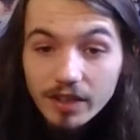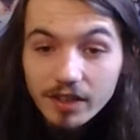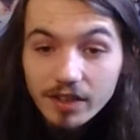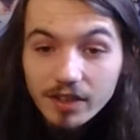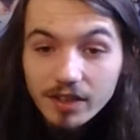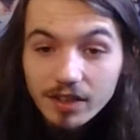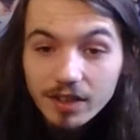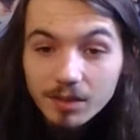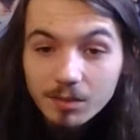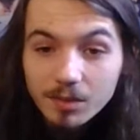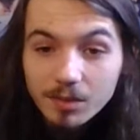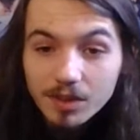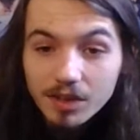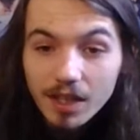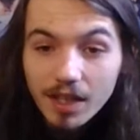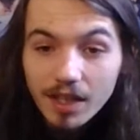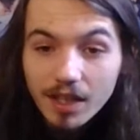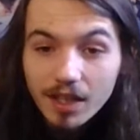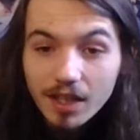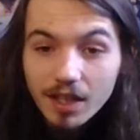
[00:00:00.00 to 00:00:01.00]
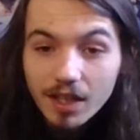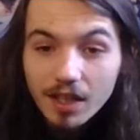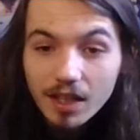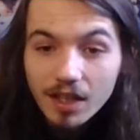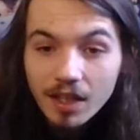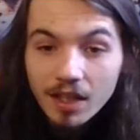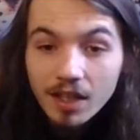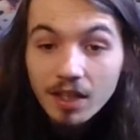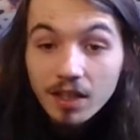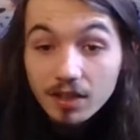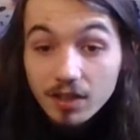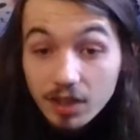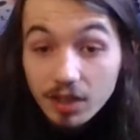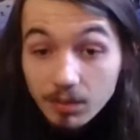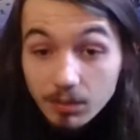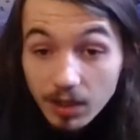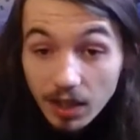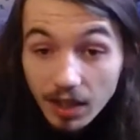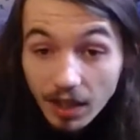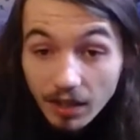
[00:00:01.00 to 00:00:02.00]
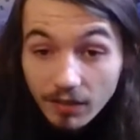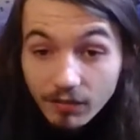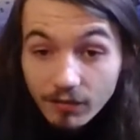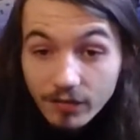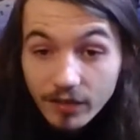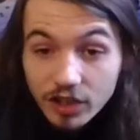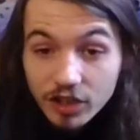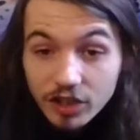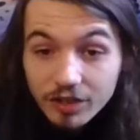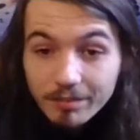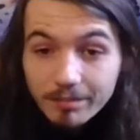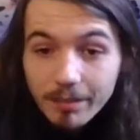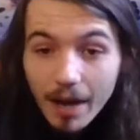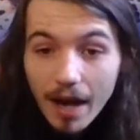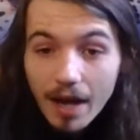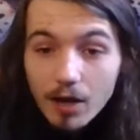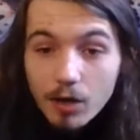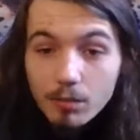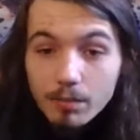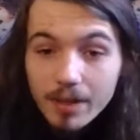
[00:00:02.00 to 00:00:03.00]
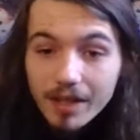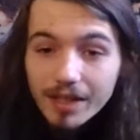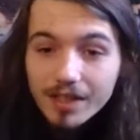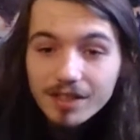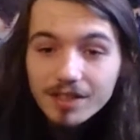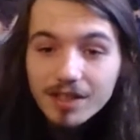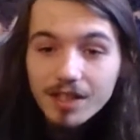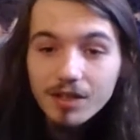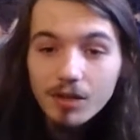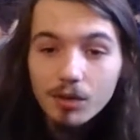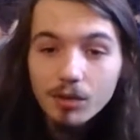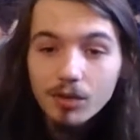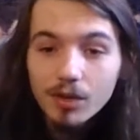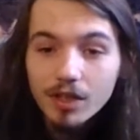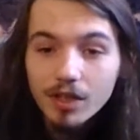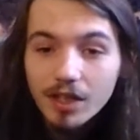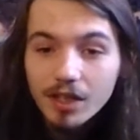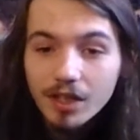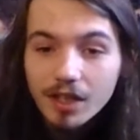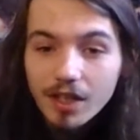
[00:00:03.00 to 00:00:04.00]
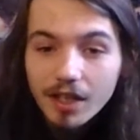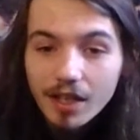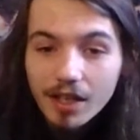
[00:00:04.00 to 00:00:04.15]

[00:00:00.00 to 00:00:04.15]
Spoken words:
Seems I like fiction biopics and only